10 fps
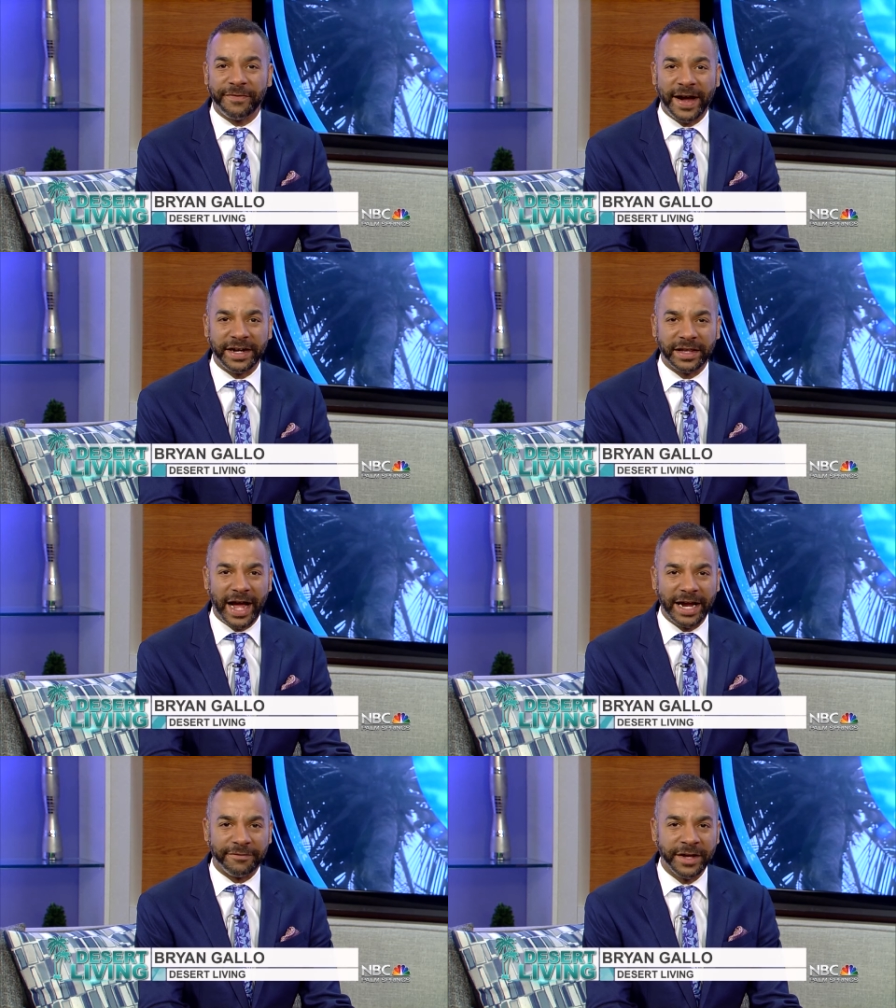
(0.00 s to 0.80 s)
Finding
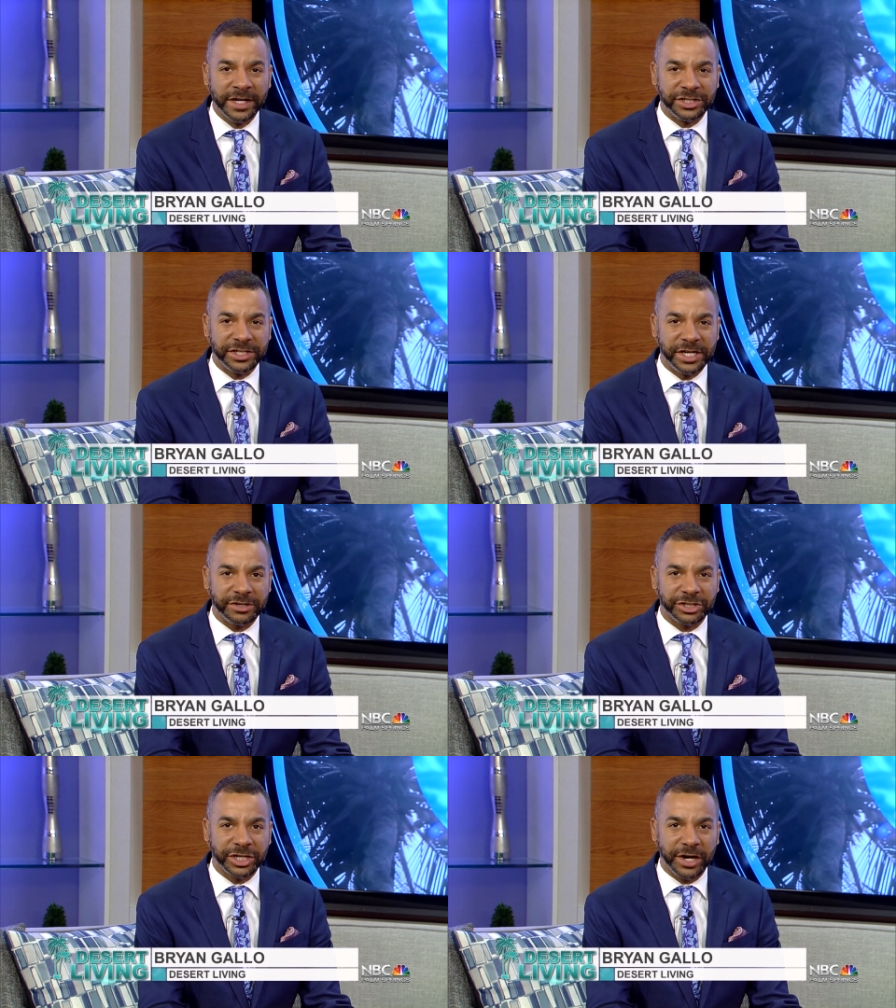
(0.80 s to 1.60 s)
Life. She's here
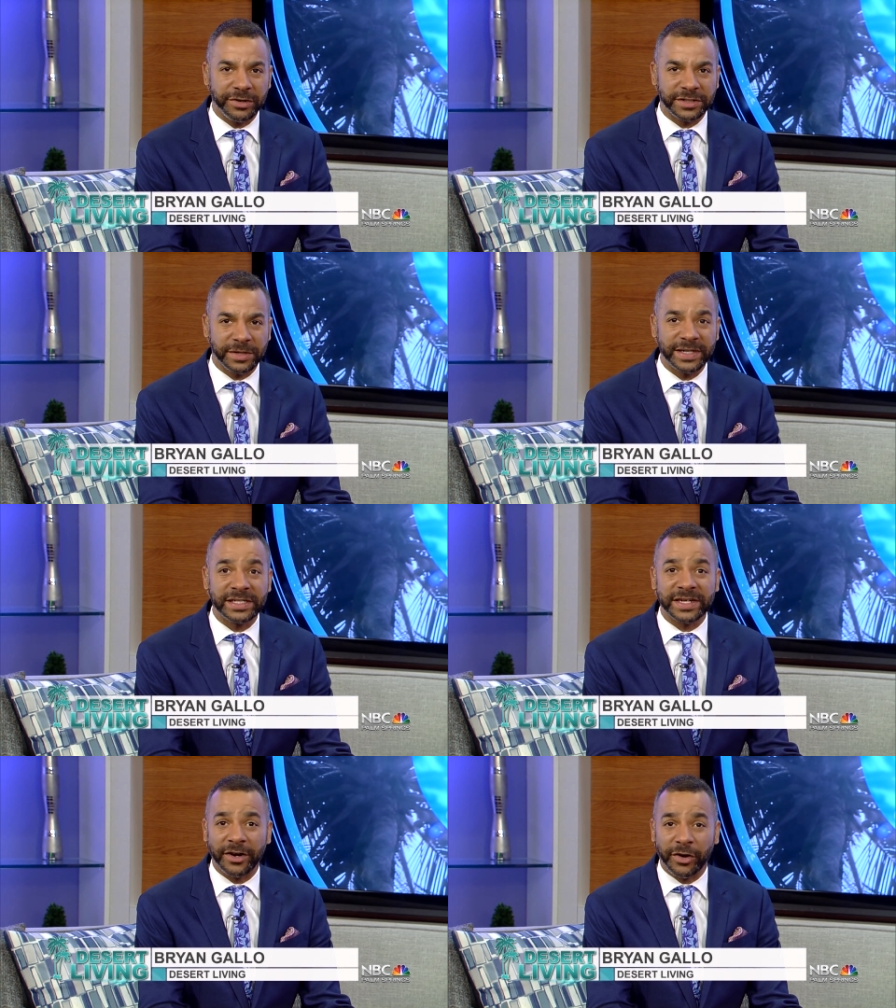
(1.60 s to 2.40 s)
to share some
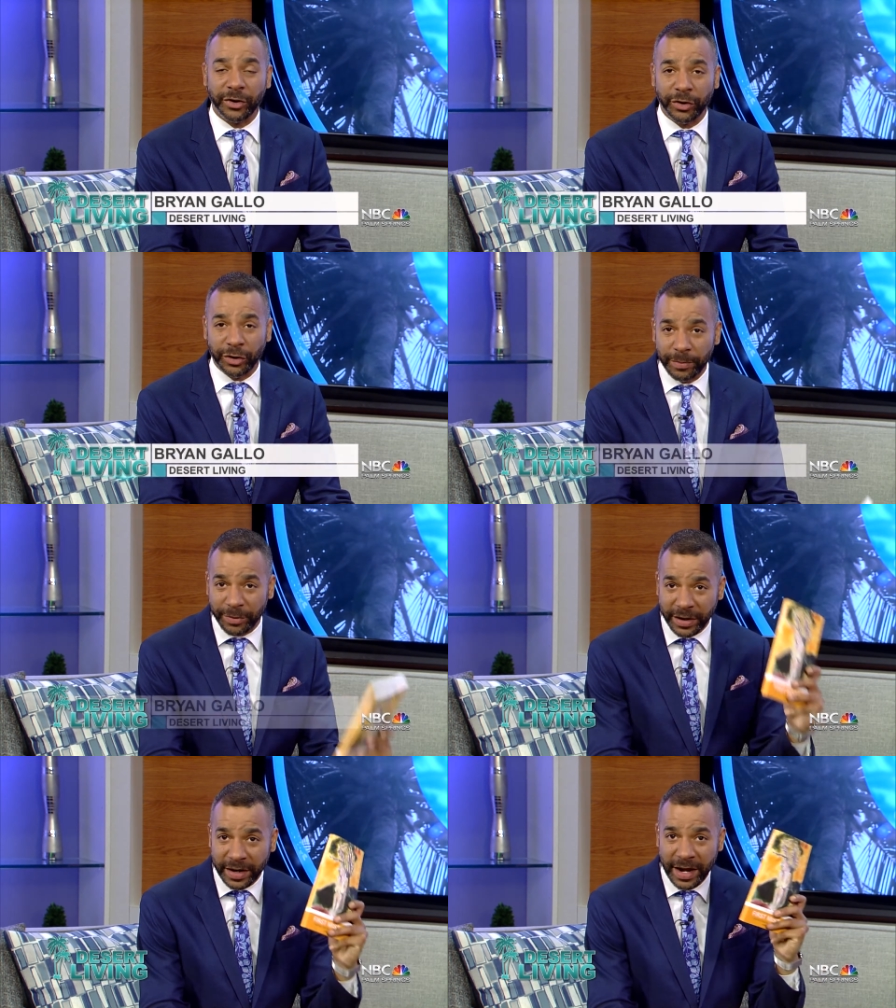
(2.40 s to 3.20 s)
insight on her new
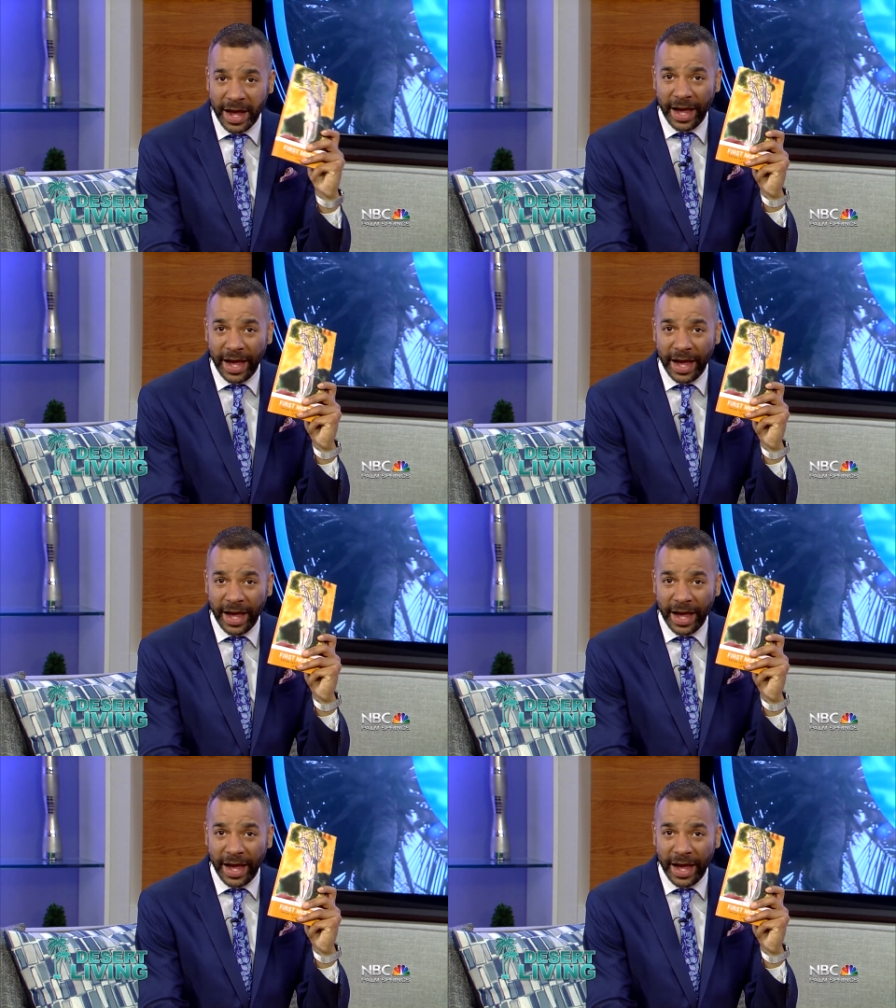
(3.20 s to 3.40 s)
book